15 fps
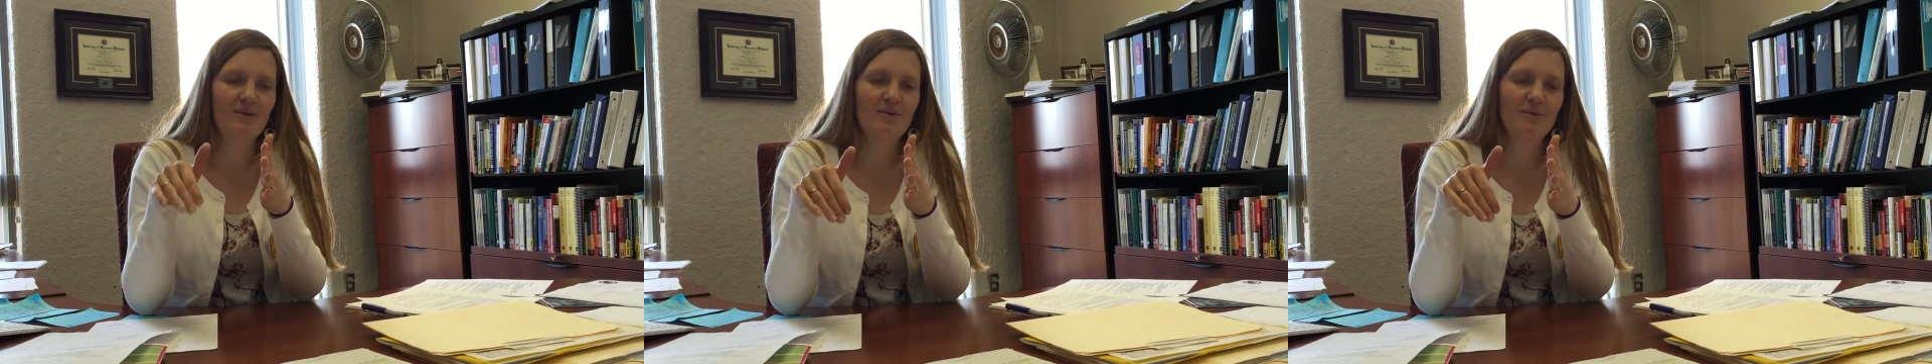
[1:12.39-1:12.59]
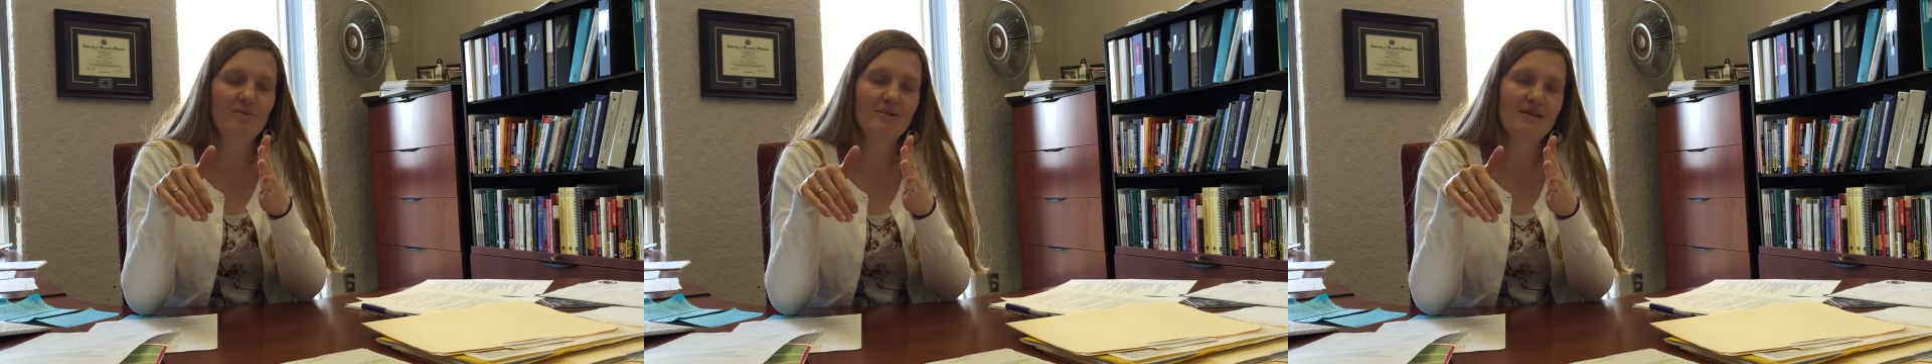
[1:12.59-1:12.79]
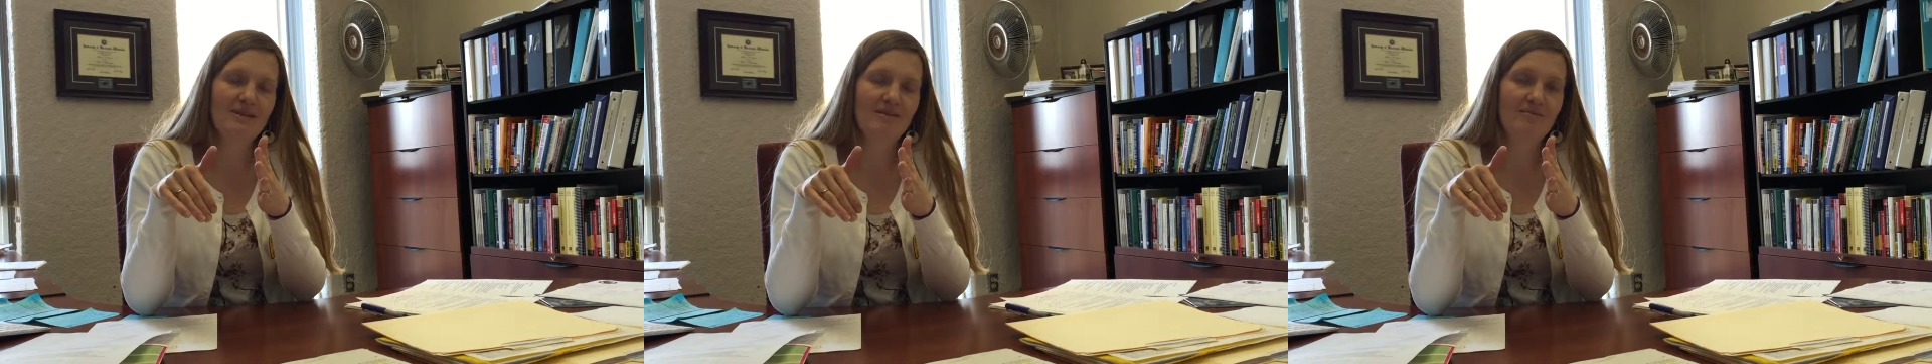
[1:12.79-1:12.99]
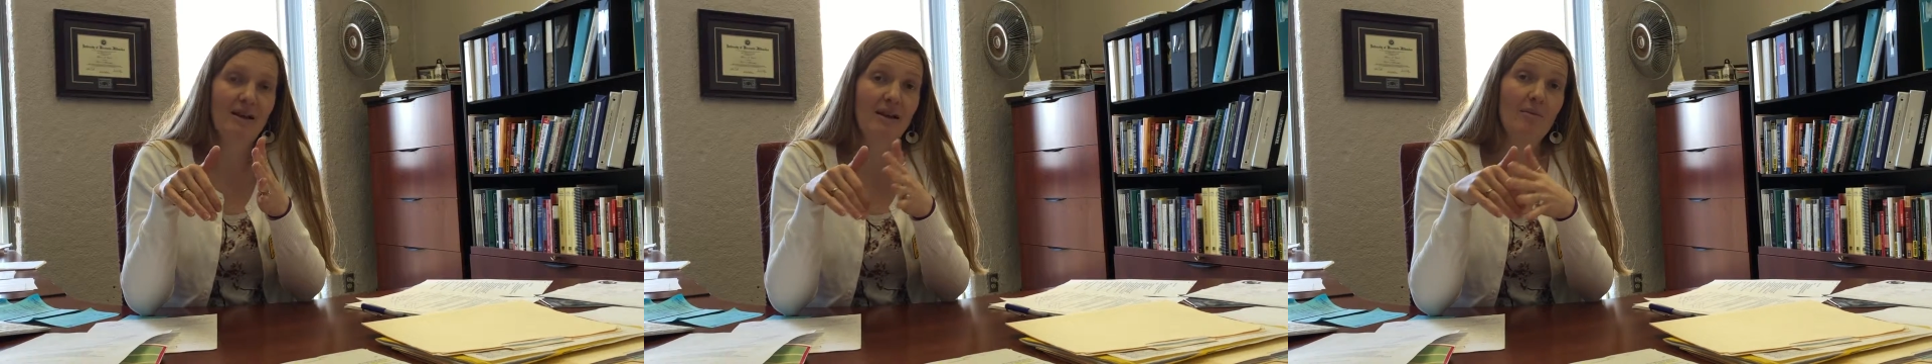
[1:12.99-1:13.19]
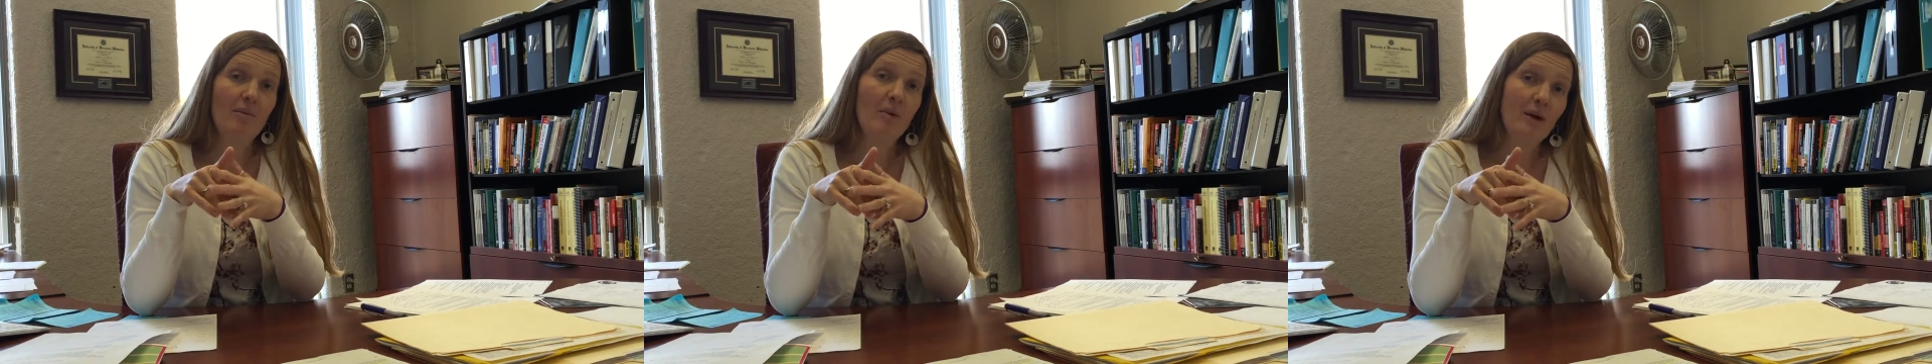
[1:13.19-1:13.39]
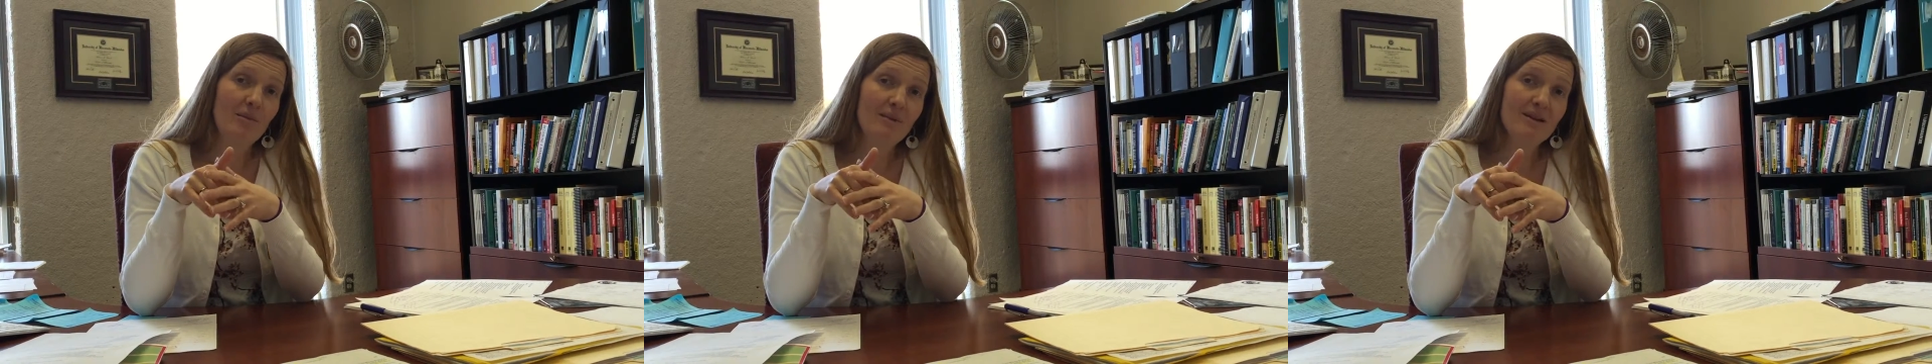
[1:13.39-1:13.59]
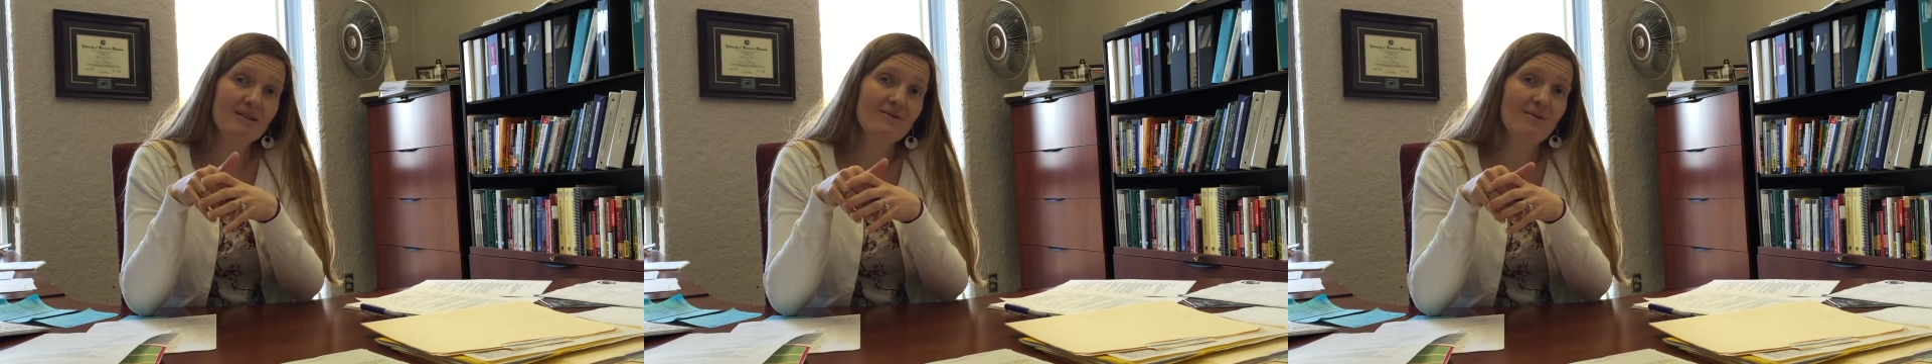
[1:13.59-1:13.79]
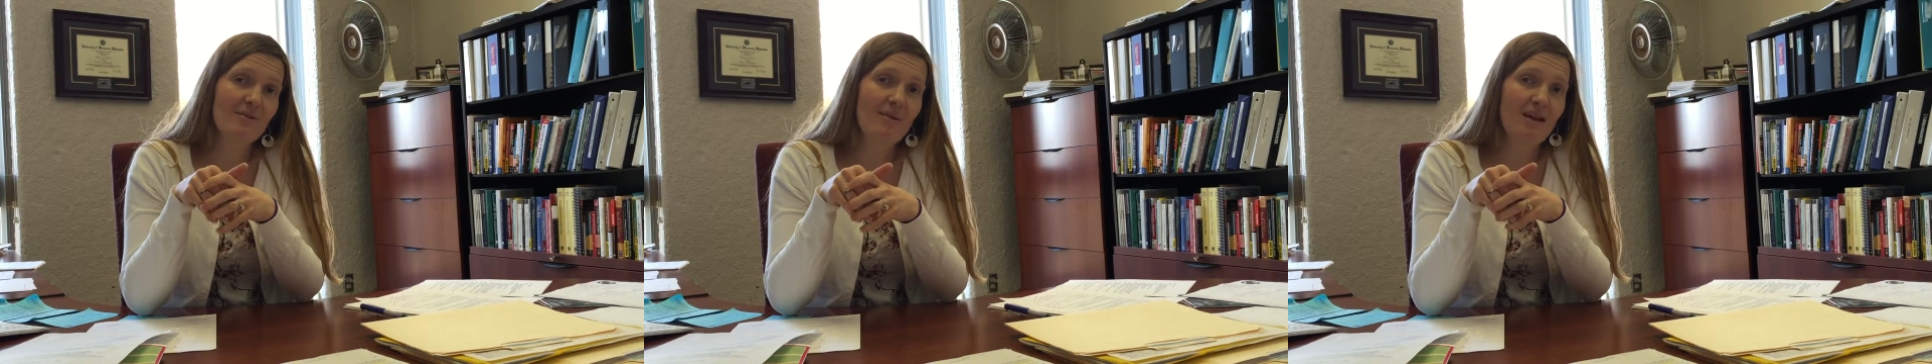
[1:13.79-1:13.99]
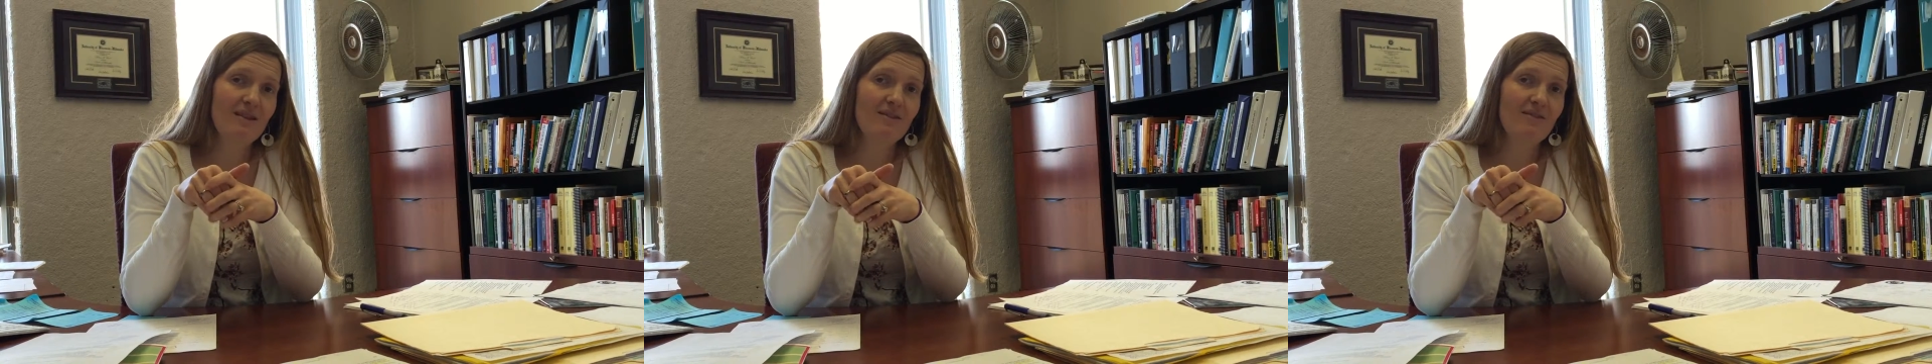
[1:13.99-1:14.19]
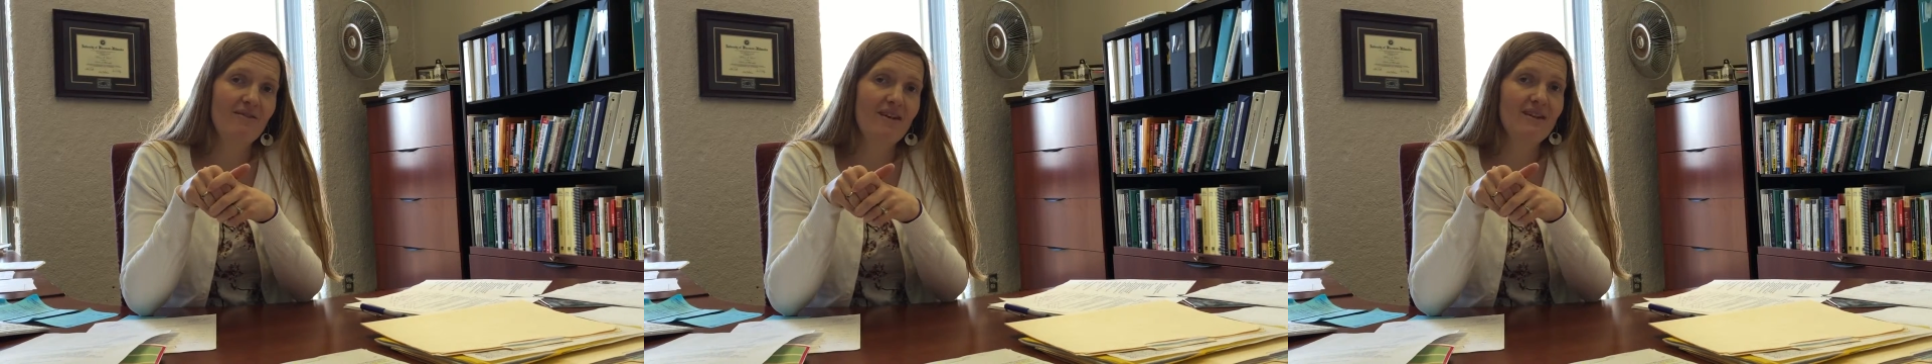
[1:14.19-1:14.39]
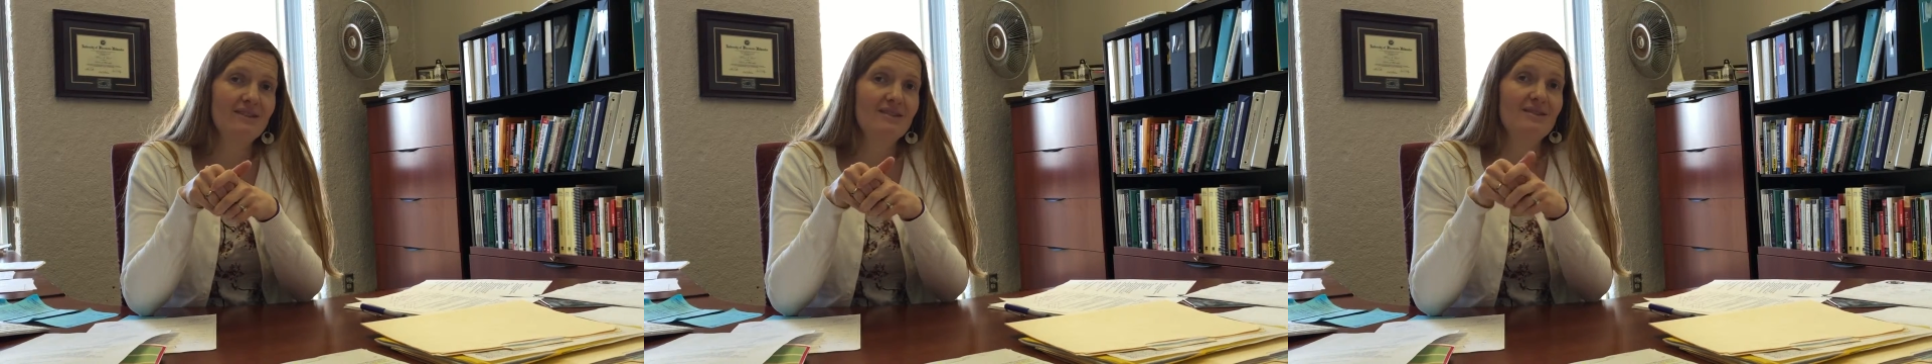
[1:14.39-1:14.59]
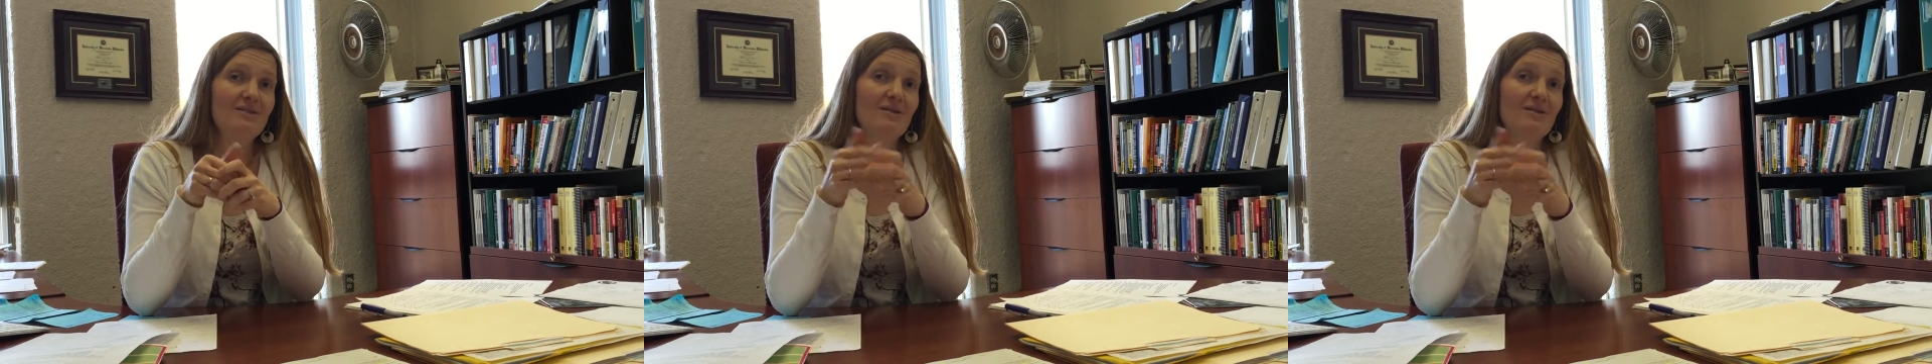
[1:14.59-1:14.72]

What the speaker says: groups that make appointments for Panther Fest,